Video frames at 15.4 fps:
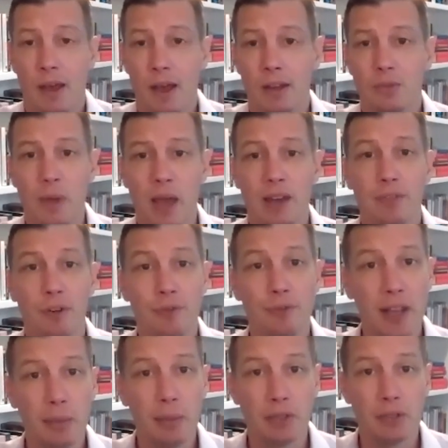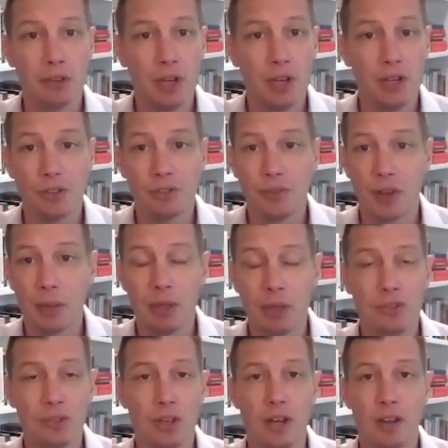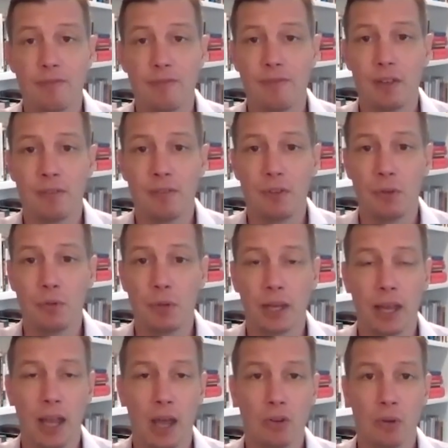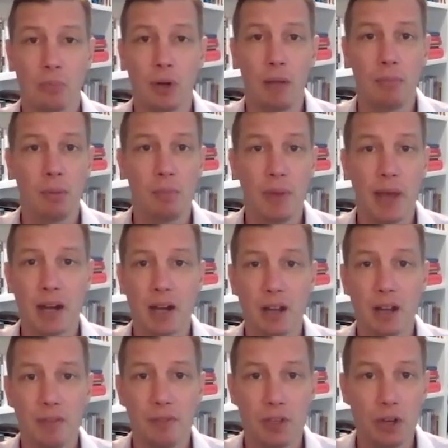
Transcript: It's bad for families. It teaches families that if you encounter a problem bad enough,